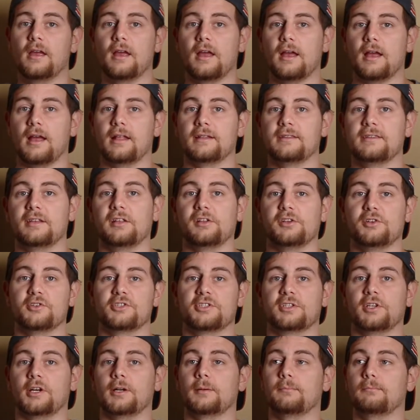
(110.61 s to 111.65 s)
until you
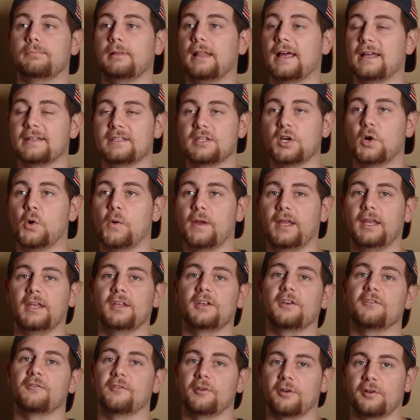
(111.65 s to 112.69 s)
start plateauing
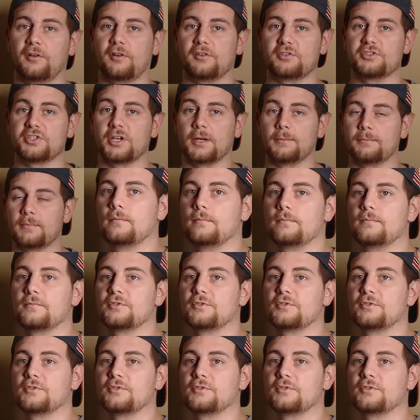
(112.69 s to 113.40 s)
in your vertical jump.